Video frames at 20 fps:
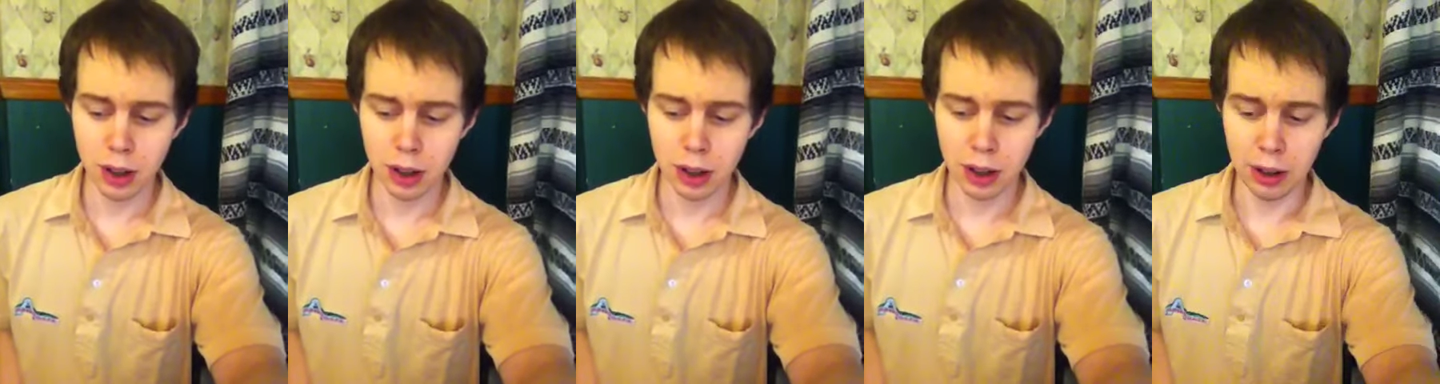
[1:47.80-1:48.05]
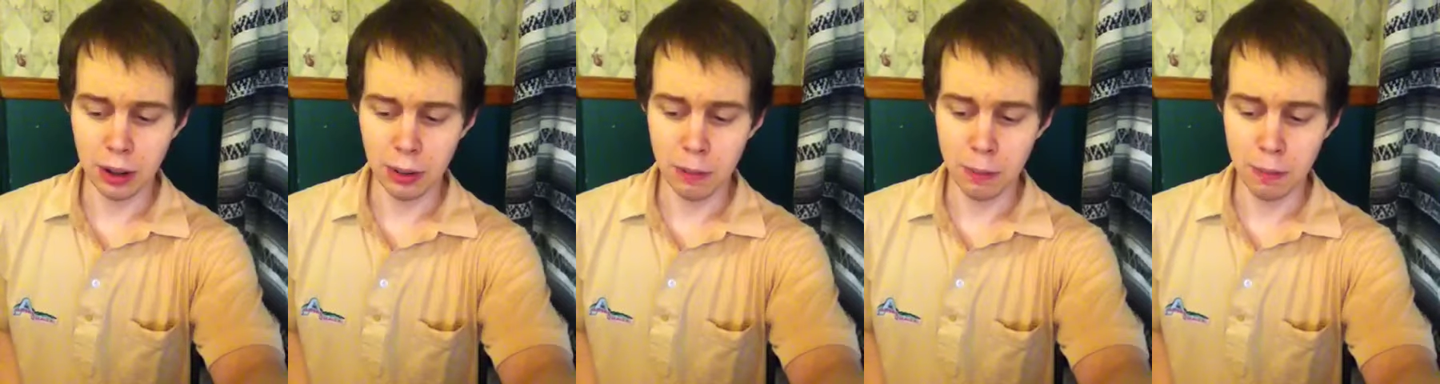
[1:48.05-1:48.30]

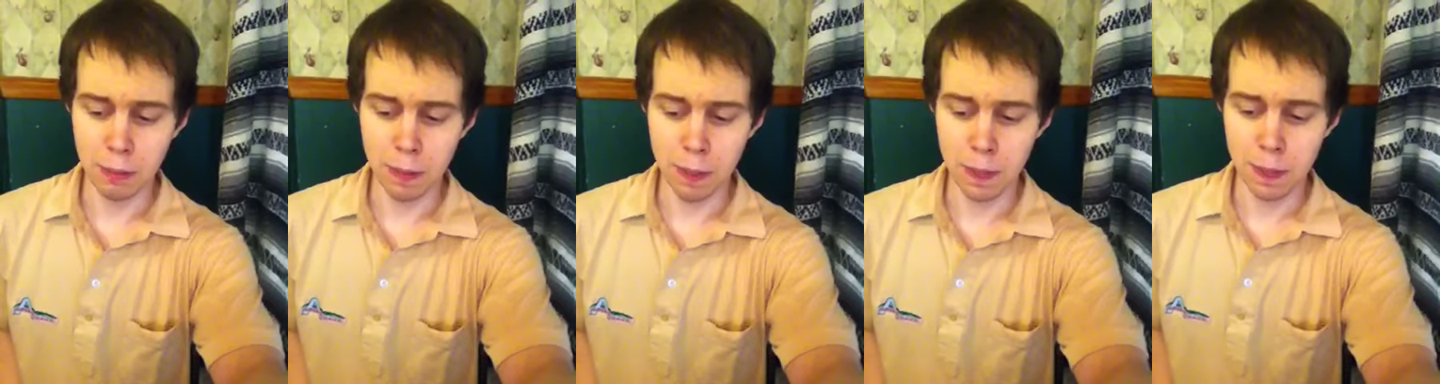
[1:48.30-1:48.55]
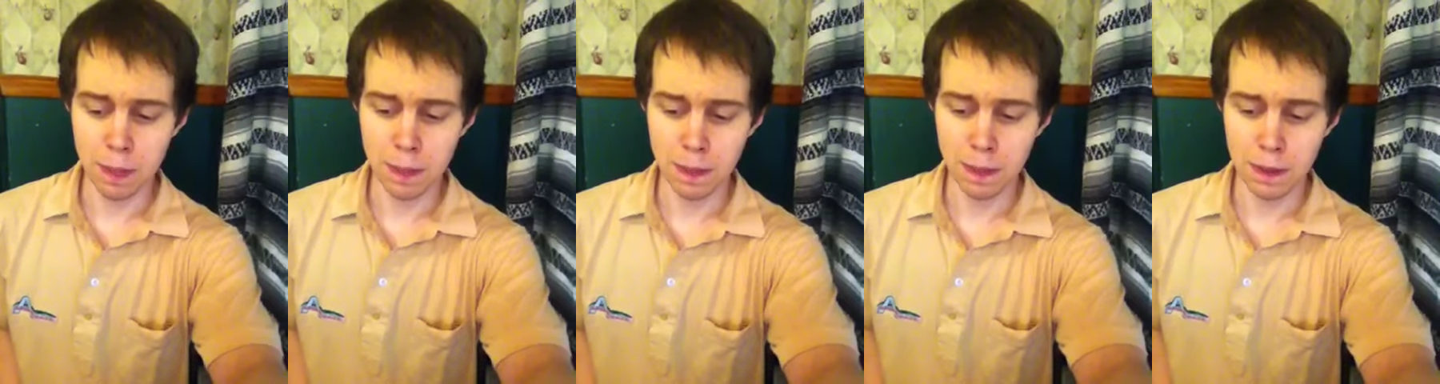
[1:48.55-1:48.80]
um,
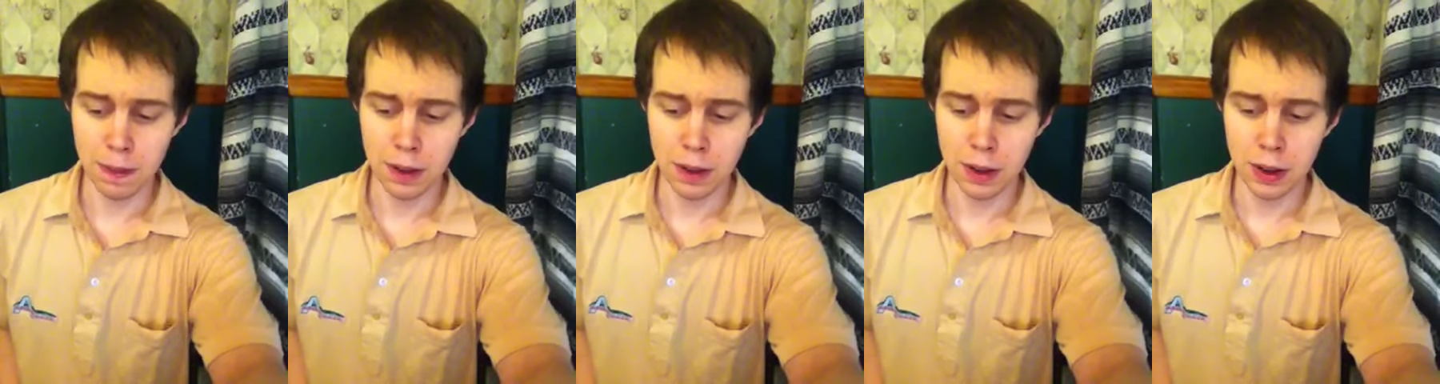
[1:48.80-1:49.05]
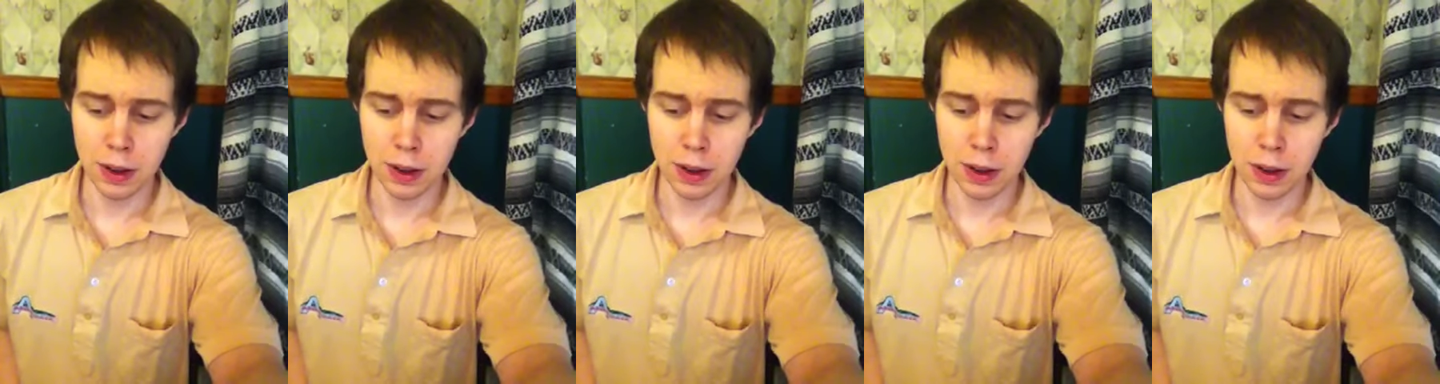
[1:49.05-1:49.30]

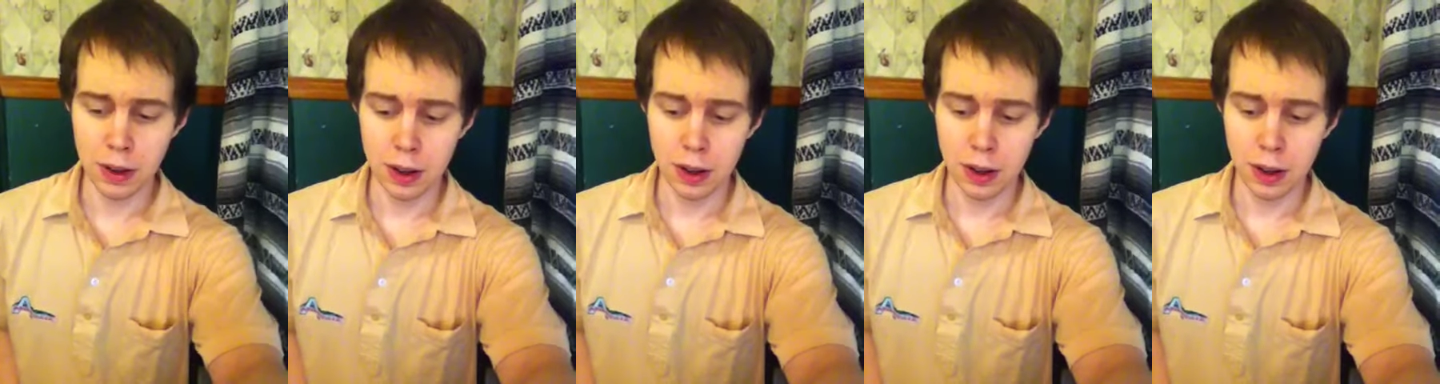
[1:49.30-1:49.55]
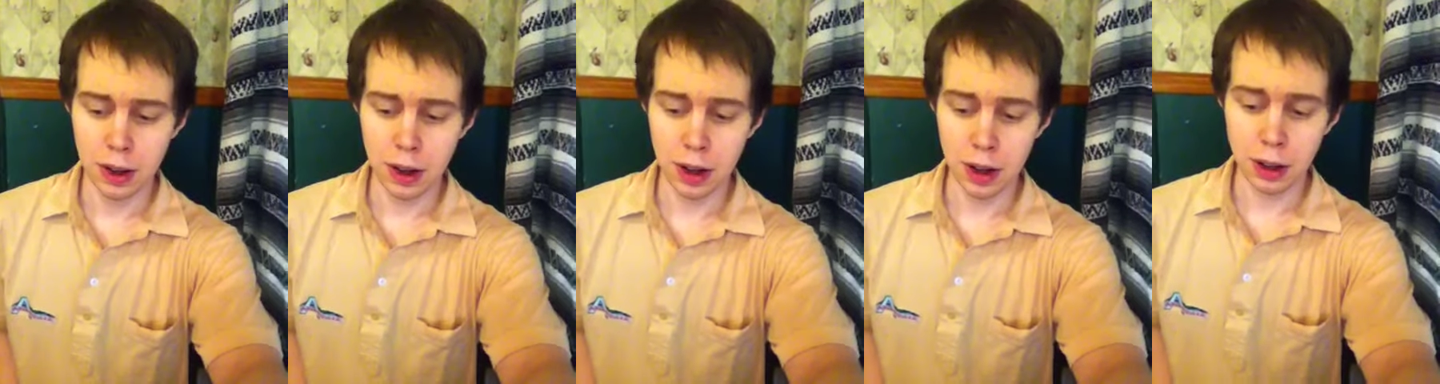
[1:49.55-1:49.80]

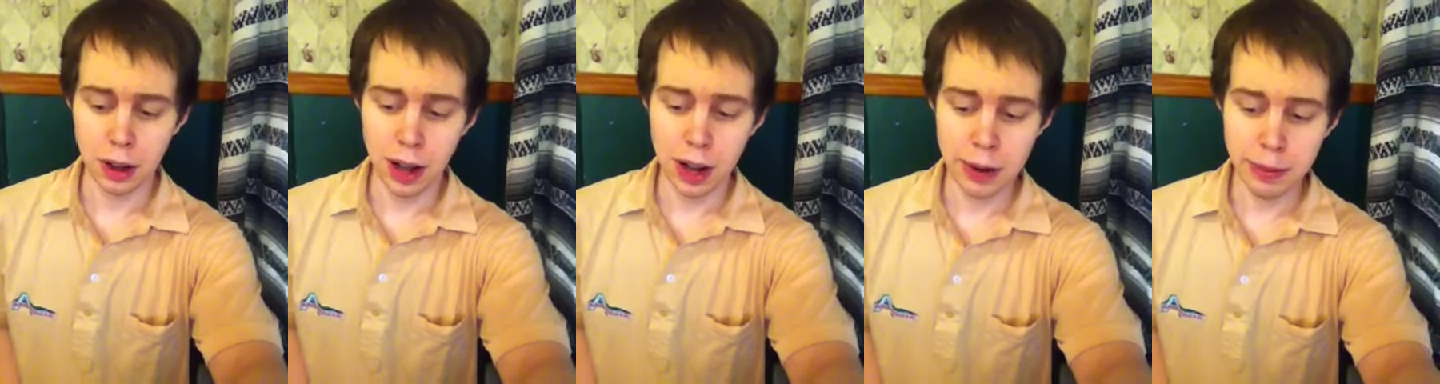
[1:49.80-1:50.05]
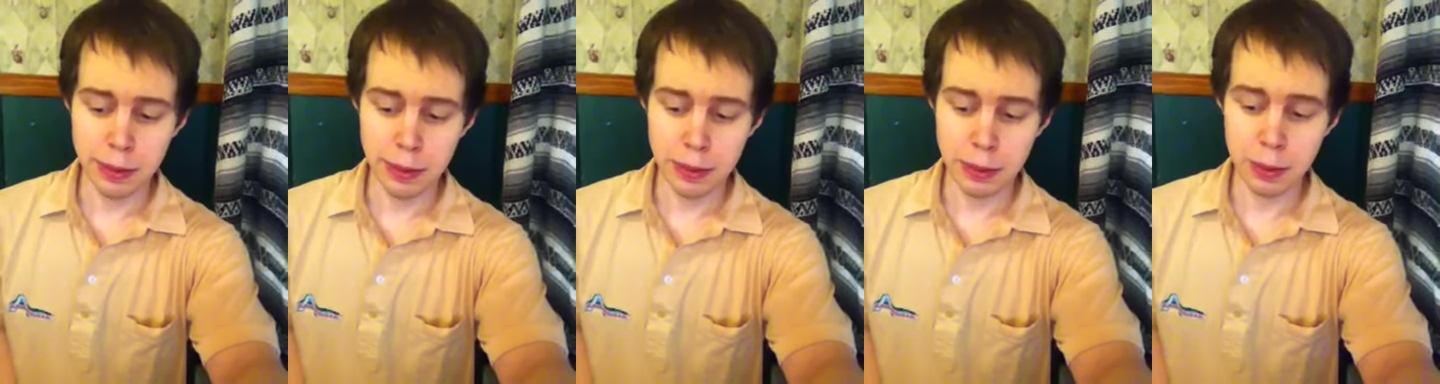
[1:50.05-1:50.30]
a lot
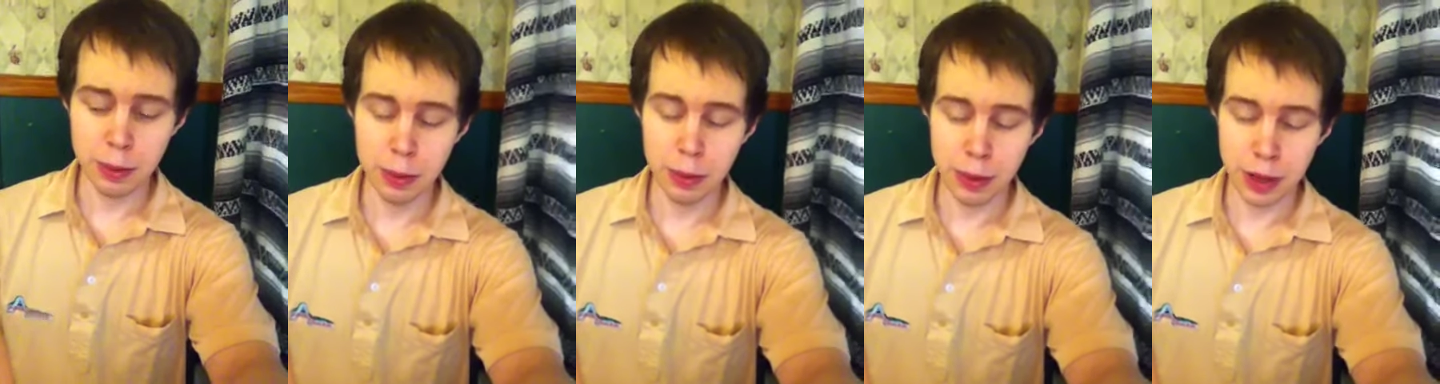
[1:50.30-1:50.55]
of people will